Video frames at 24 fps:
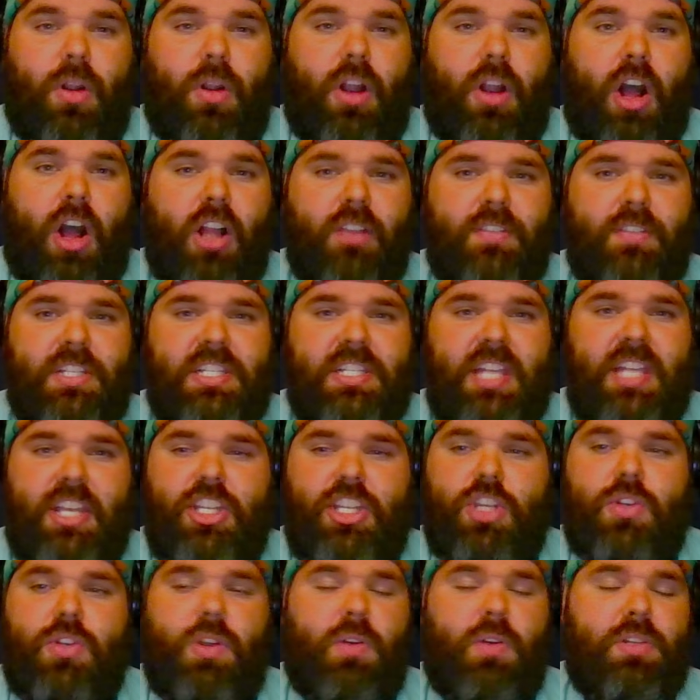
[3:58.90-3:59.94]
all of a
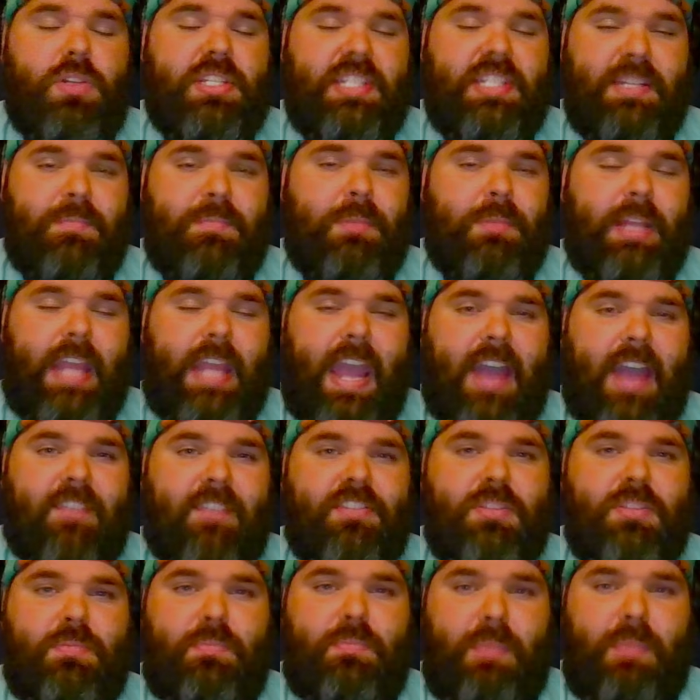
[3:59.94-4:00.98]
sudden you don't simply
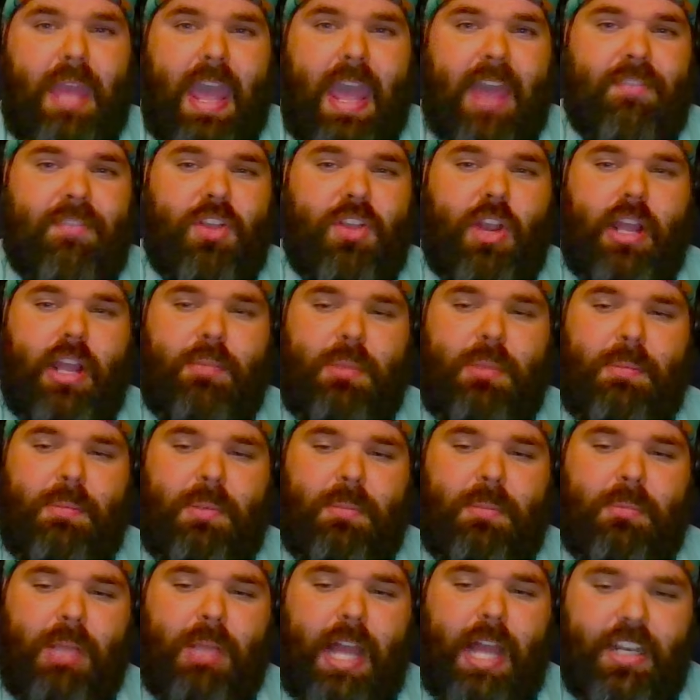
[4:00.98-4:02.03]
have to have your enemy
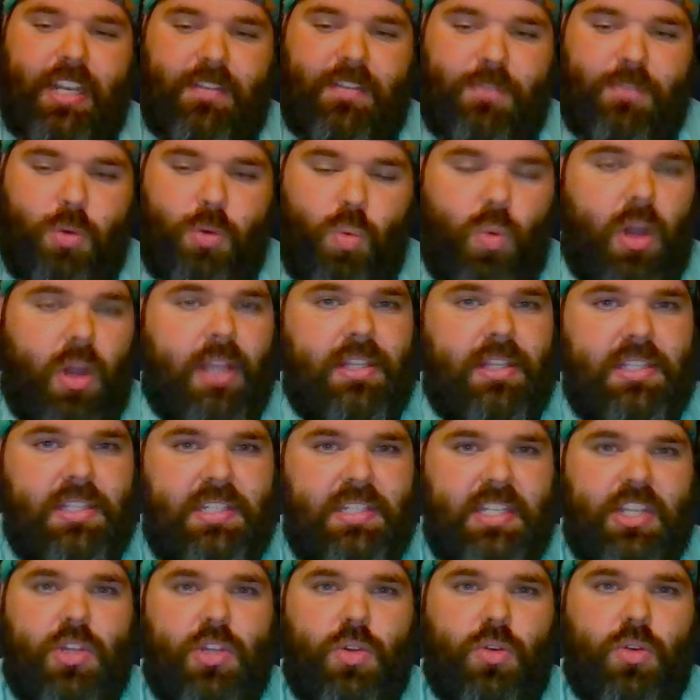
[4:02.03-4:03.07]
be blinded for 1
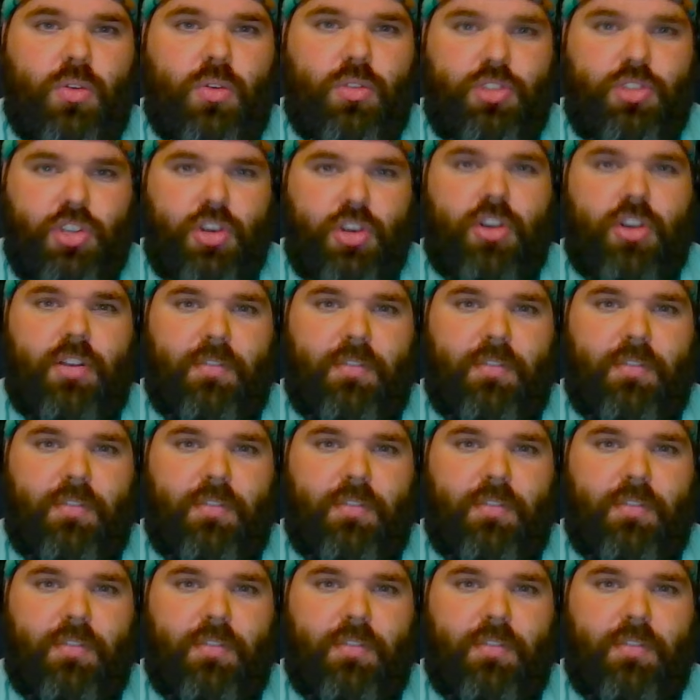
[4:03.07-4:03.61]
single turn of